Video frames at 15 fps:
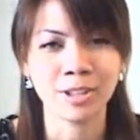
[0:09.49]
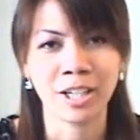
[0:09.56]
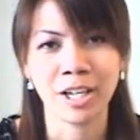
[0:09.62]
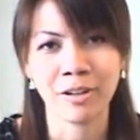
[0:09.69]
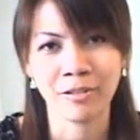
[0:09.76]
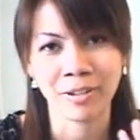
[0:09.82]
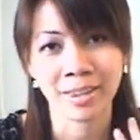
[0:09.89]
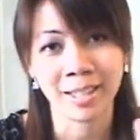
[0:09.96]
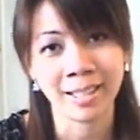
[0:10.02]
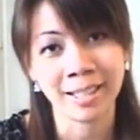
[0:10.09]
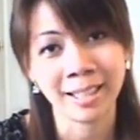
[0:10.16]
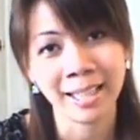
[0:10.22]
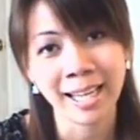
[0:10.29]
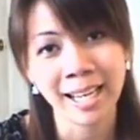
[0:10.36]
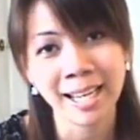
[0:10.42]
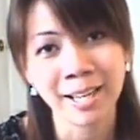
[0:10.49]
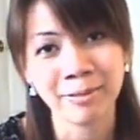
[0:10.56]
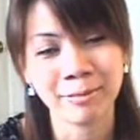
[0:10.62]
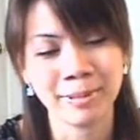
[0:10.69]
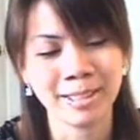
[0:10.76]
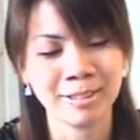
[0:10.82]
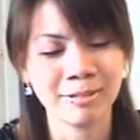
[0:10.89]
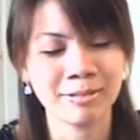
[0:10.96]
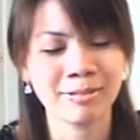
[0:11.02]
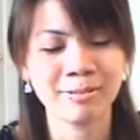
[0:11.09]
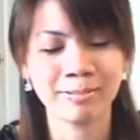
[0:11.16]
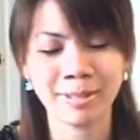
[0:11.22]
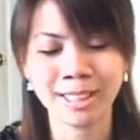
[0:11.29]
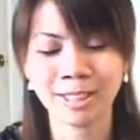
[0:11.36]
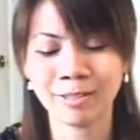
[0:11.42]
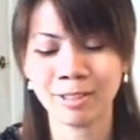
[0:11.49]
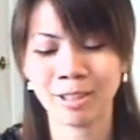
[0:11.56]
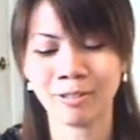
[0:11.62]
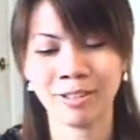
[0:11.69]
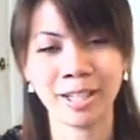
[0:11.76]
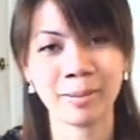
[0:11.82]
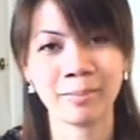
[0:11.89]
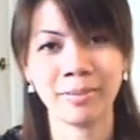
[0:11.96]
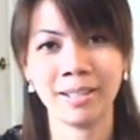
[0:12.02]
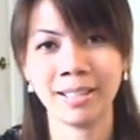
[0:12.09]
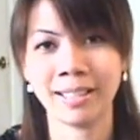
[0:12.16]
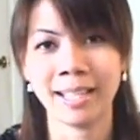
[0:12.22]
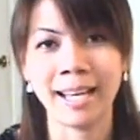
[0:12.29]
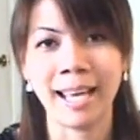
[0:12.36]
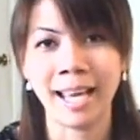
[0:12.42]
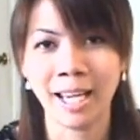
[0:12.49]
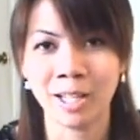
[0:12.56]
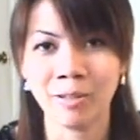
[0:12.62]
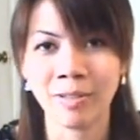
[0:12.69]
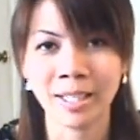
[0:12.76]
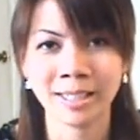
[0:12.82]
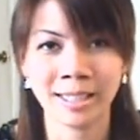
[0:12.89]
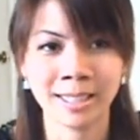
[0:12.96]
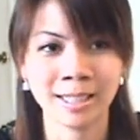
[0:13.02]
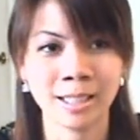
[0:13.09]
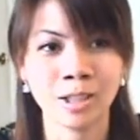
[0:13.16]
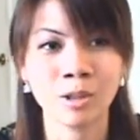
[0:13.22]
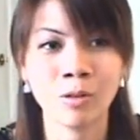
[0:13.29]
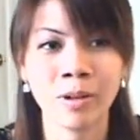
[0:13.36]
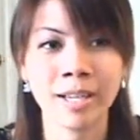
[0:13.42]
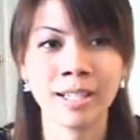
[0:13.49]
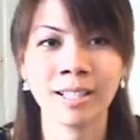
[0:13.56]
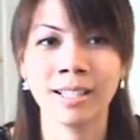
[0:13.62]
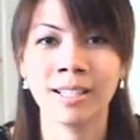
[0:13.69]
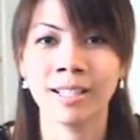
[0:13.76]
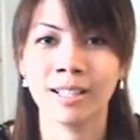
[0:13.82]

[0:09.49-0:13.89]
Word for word: Sorry for the delay, I've been busy with work but anyways this is a quick